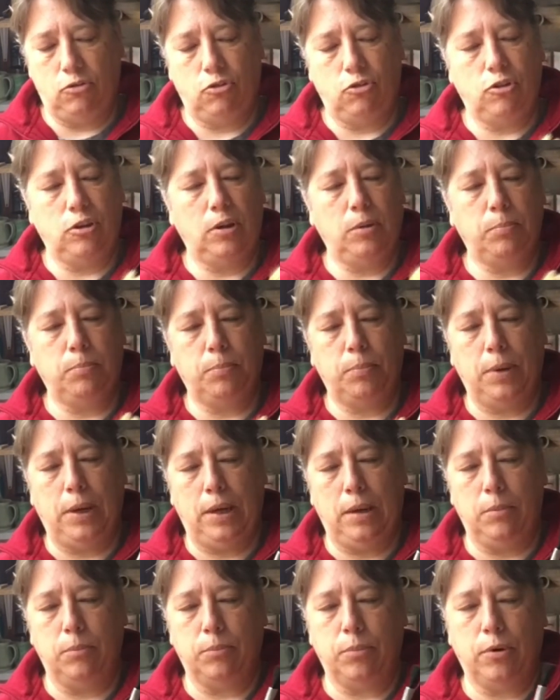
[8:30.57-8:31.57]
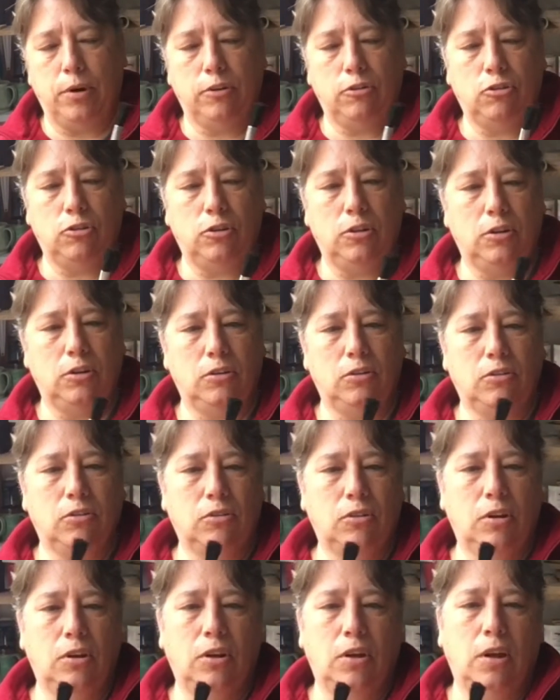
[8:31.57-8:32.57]
cheap paint
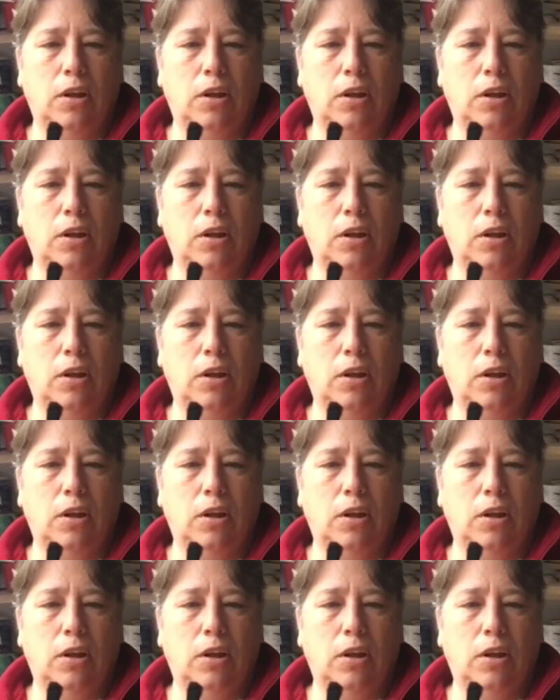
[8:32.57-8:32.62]
brushes